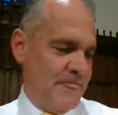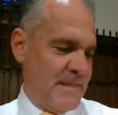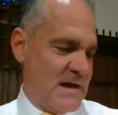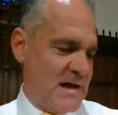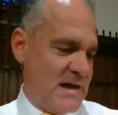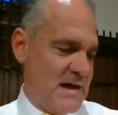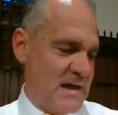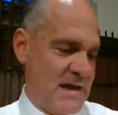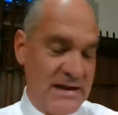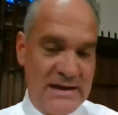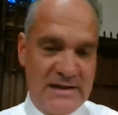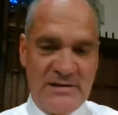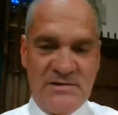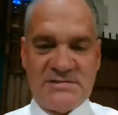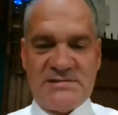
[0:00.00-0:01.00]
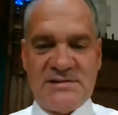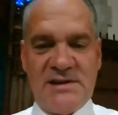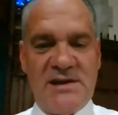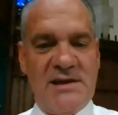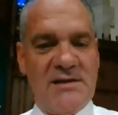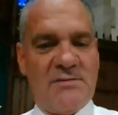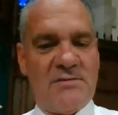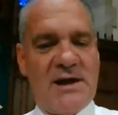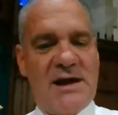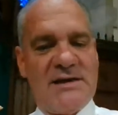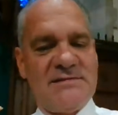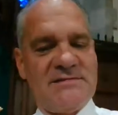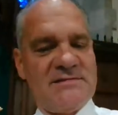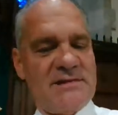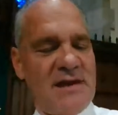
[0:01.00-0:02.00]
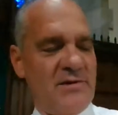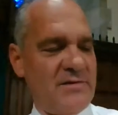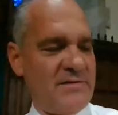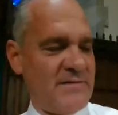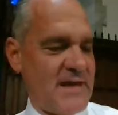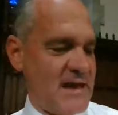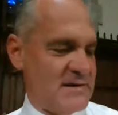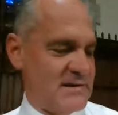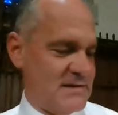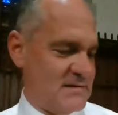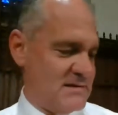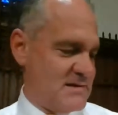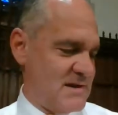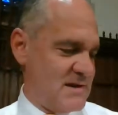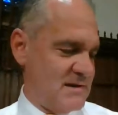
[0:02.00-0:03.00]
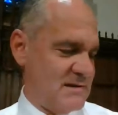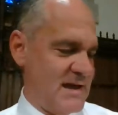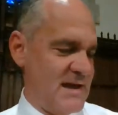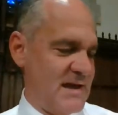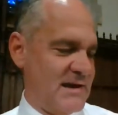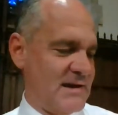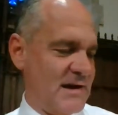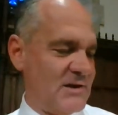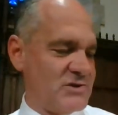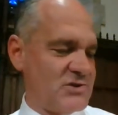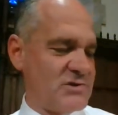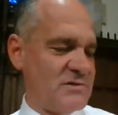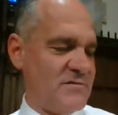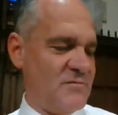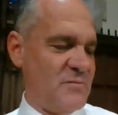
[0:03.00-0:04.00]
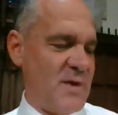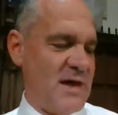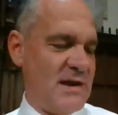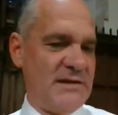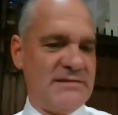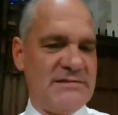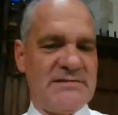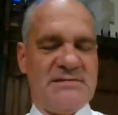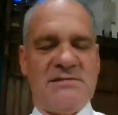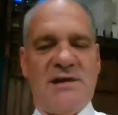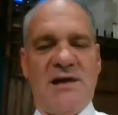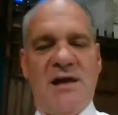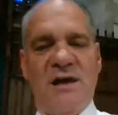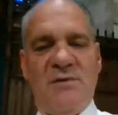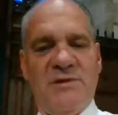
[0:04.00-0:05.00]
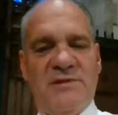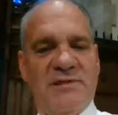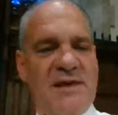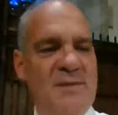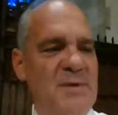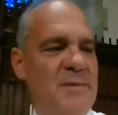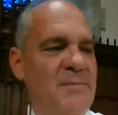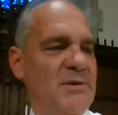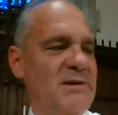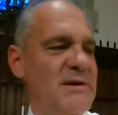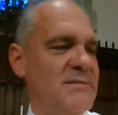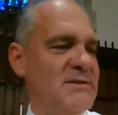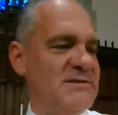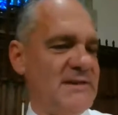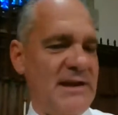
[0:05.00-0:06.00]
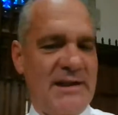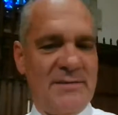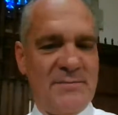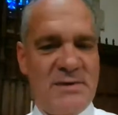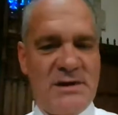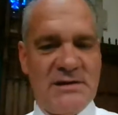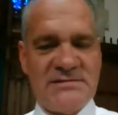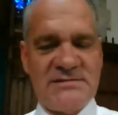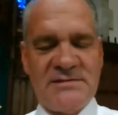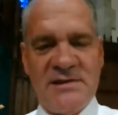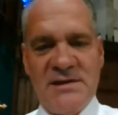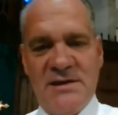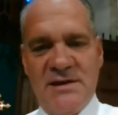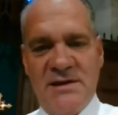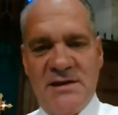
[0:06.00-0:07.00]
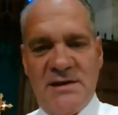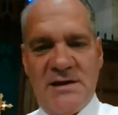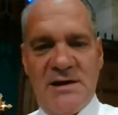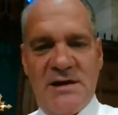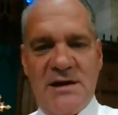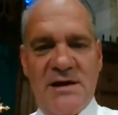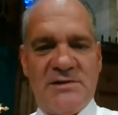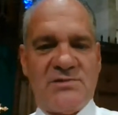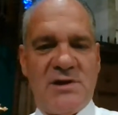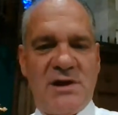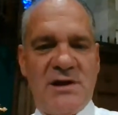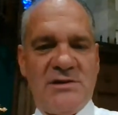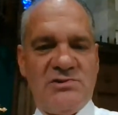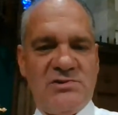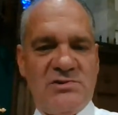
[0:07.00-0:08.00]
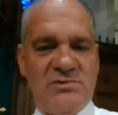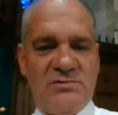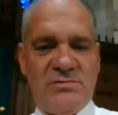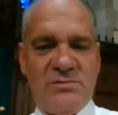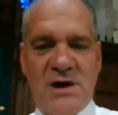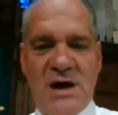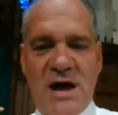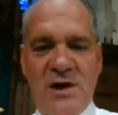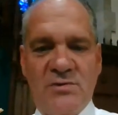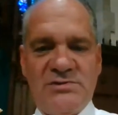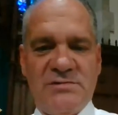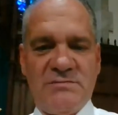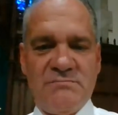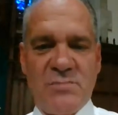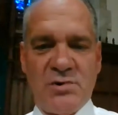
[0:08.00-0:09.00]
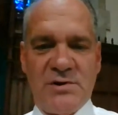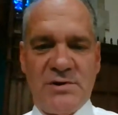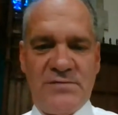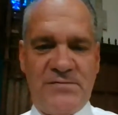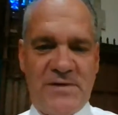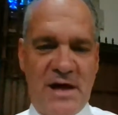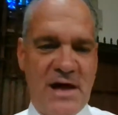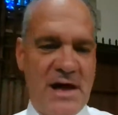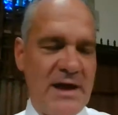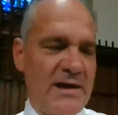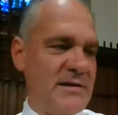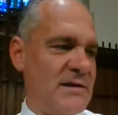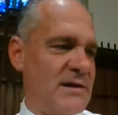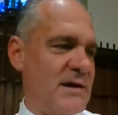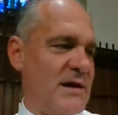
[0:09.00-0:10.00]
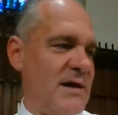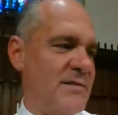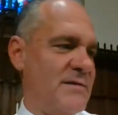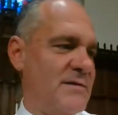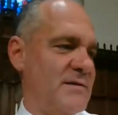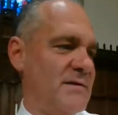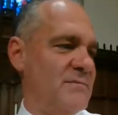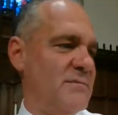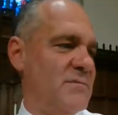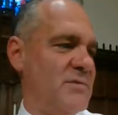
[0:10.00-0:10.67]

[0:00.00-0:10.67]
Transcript: And yet you see arise out of that a lay culture of penance with lay people imitating monks, trying to out-mortify the